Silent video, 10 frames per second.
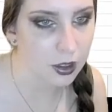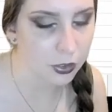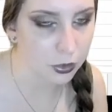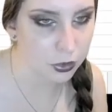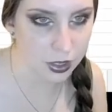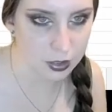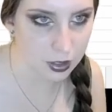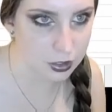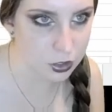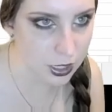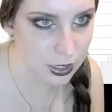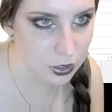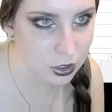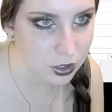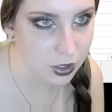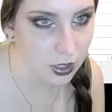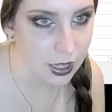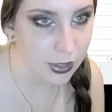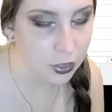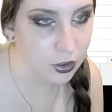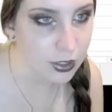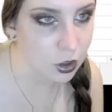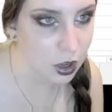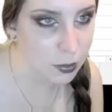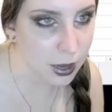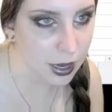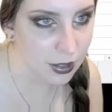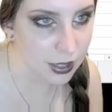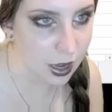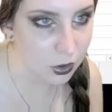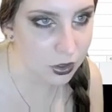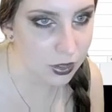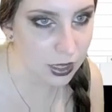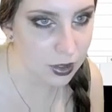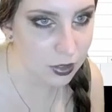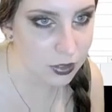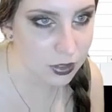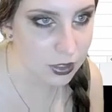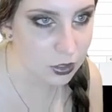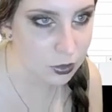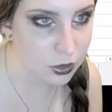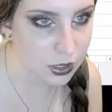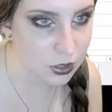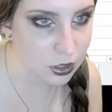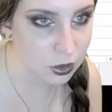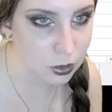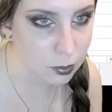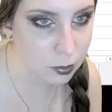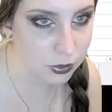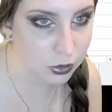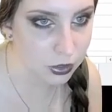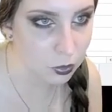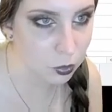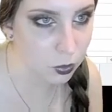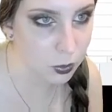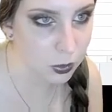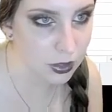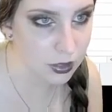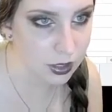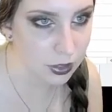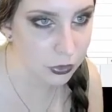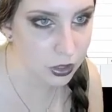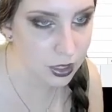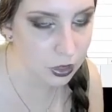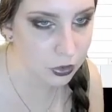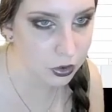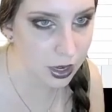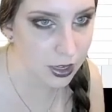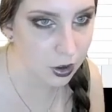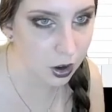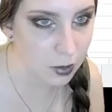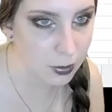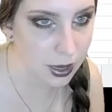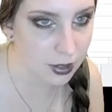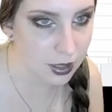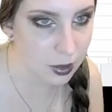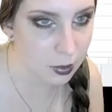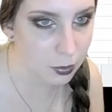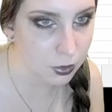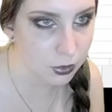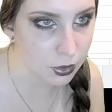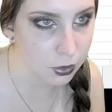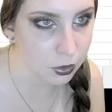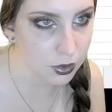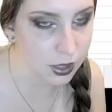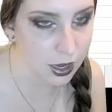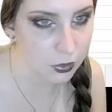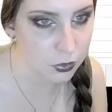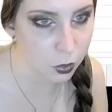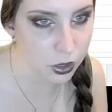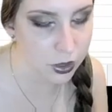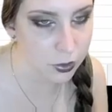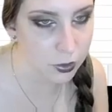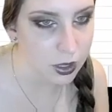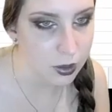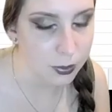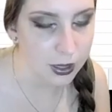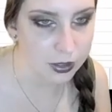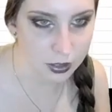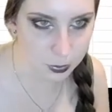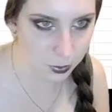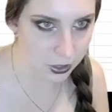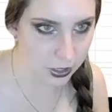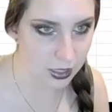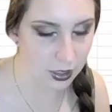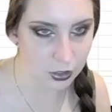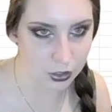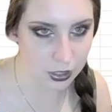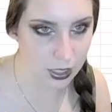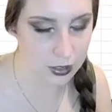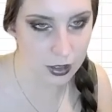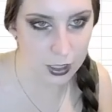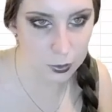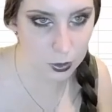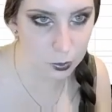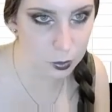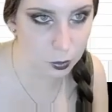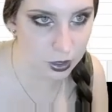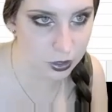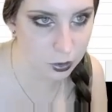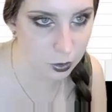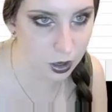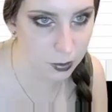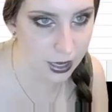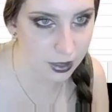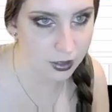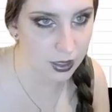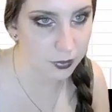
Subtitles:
Those dates didn't change. And look, it's automatically calculating C2, D2, but for this one we want C3, D3, and it automatically moves those down for you because it's smart and it understands that that's what you would want to do automatically.